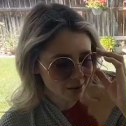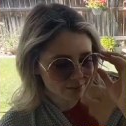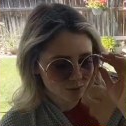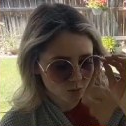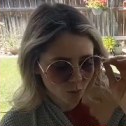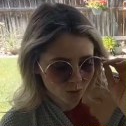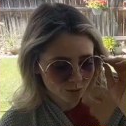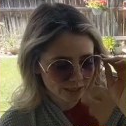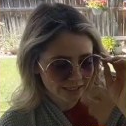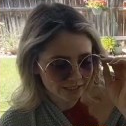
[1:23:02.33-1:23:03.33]
I'm sorry.
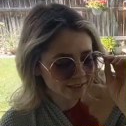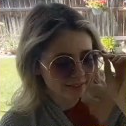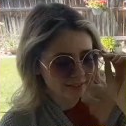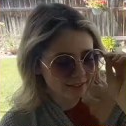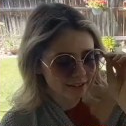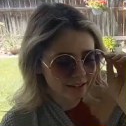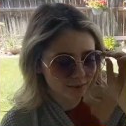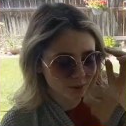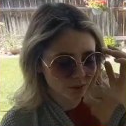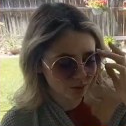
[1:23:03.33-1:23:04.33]

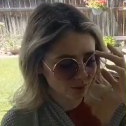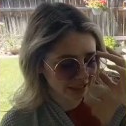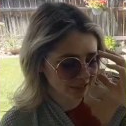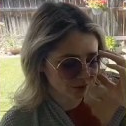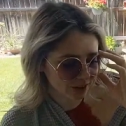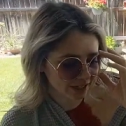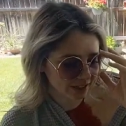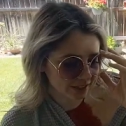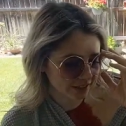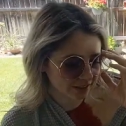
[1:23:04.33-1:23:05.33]
I don't know. I don't know how
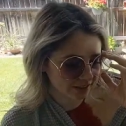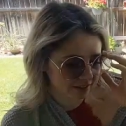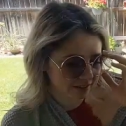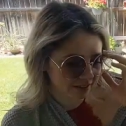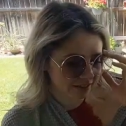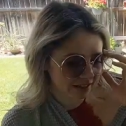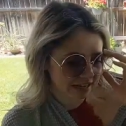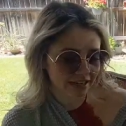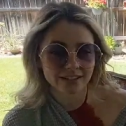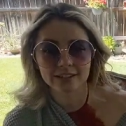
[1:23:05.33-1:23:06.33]
to
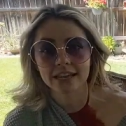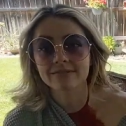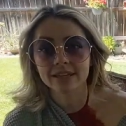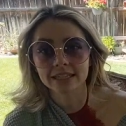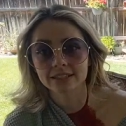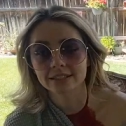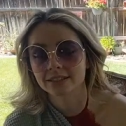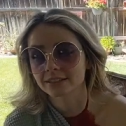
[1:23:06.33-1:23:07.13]
how to save it.